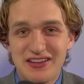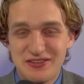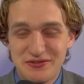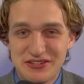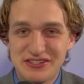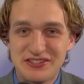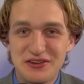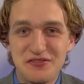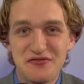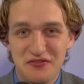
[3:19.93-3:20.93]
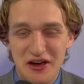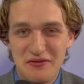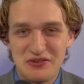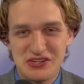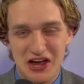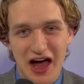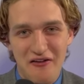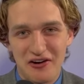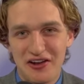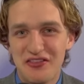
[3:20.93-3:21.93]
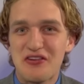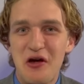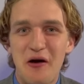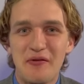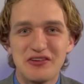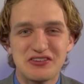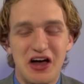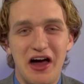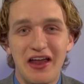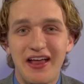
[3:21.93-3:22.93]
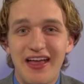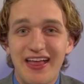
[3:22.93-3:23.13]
to a still frame shot. We're going to throw up a shot.